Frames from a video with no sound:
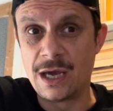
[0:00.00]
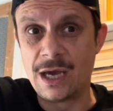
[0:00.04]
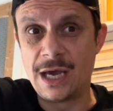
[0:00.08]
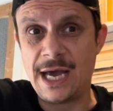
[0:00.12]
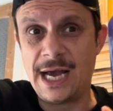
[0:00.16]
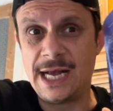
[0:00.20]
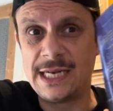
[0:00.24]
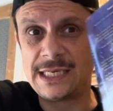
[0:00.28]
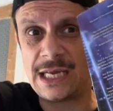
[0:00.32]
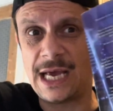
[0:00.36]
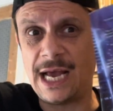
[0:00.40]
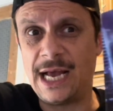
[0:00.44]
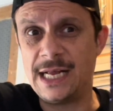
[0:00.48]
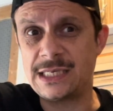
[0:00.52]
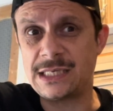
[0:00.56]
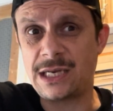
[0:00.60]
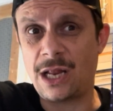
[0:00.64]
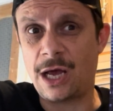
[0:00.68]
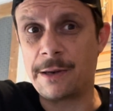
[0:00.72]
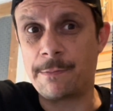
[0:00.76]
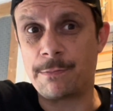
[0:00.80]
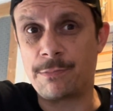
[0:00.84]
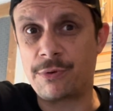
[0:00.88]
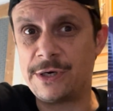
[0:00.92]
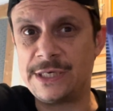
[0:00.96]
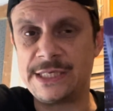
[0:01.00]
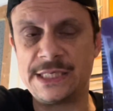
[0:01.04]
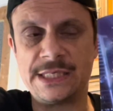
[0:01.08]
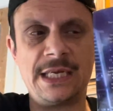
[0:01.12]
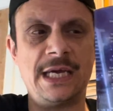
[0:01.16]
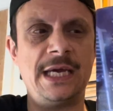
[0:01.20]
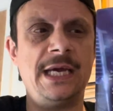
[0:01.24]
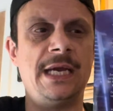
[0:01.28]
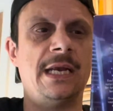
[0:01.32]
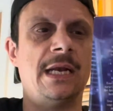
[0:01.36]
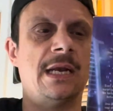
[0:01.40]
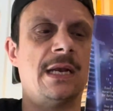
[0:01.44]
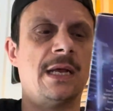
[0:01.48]
It's like
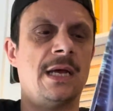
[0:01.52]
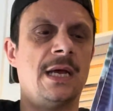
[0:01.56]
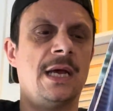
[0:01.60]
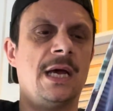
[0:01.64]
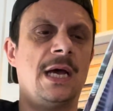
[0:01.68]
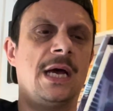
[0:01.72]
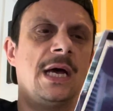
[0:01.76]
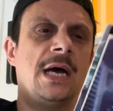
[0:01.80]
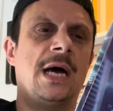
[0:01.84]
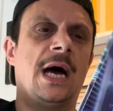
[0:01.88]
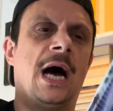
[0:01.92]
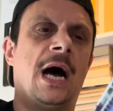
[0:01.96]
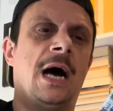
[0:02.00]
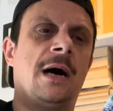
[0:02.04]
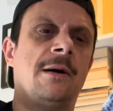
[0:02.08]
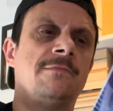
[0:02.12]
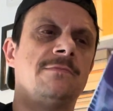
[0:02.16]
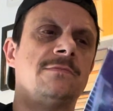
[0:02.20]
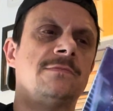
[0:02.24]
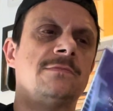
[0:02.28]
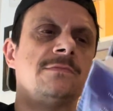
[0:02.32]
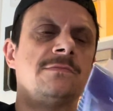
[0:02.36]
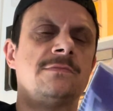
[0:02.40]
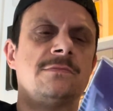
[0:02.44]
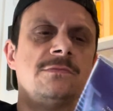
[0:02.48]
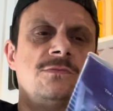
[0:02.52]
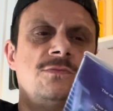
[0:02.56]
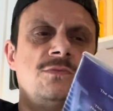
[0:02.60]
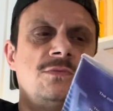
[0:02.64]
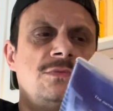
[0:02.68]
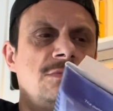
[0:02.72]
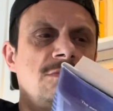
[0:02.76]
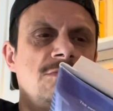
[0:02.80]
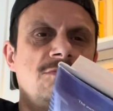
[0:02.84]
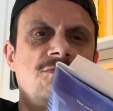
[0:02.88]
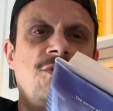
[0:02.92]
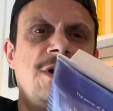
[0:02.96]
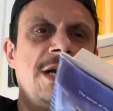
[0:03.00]
pristine.
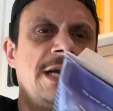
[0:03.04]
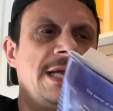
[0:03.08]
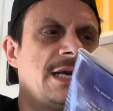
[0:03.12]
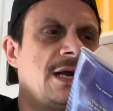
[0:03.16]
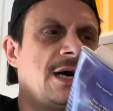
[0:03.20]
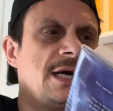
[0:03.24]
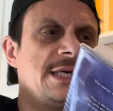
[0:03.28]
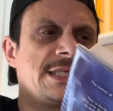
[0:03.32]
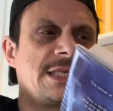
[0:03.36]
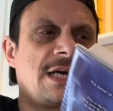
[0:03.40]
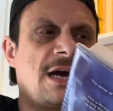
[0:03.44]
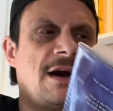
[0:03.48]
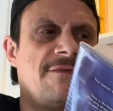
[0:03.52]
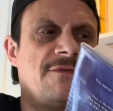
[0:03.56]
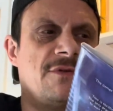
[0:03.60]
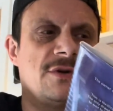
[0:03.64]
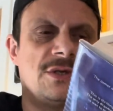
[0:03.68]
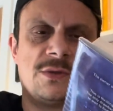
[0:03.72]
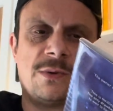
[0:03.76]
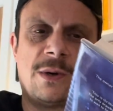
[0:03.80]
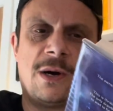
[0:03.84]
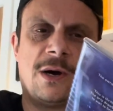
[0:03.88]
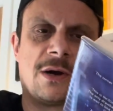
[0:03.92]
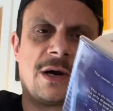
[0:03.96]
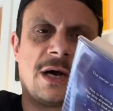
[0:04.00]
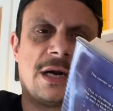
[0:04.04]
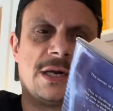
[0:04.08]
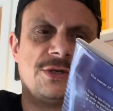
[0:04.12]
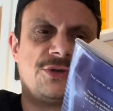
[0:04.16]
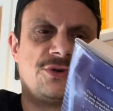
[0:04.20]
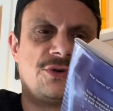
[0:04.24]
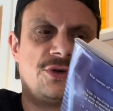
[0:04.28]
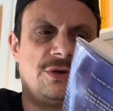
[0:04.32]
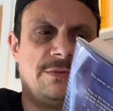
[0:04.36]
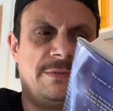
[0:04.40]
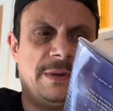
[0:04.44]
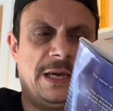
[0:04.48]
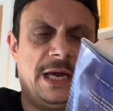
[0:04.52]
Really nice cover as well, kind of
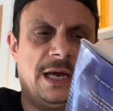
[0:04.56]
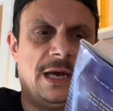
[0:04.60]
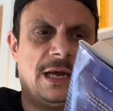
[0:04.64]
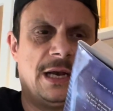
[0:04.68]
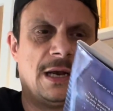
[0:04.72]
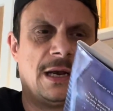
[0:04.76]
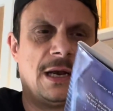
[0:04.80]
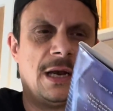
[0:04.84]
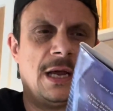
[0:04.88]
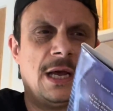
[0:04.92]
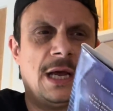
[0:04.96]
drew me in.